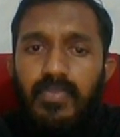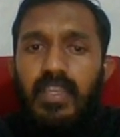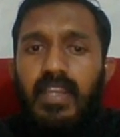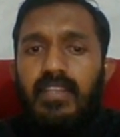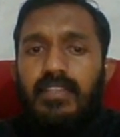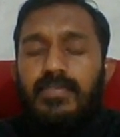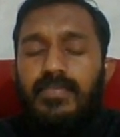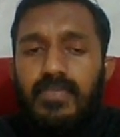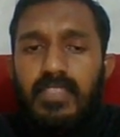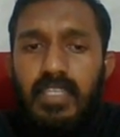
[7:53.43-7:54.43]
and
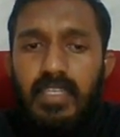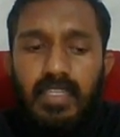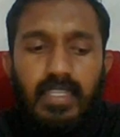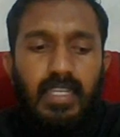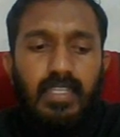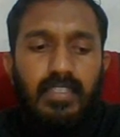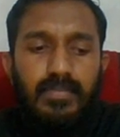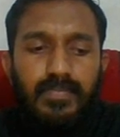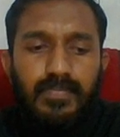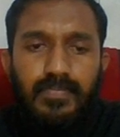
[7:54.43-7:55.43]
he can,
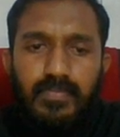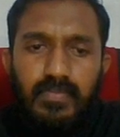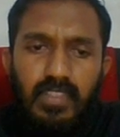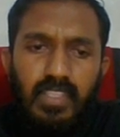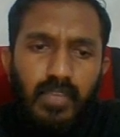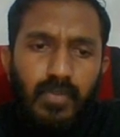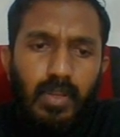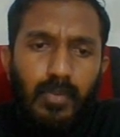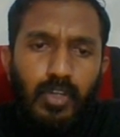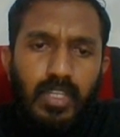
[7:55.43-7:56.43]

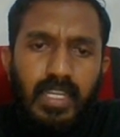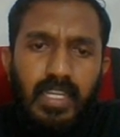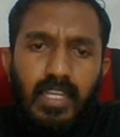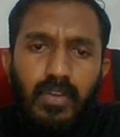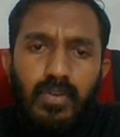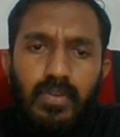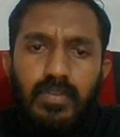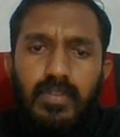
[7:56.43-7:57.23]
we'll put a red arrow,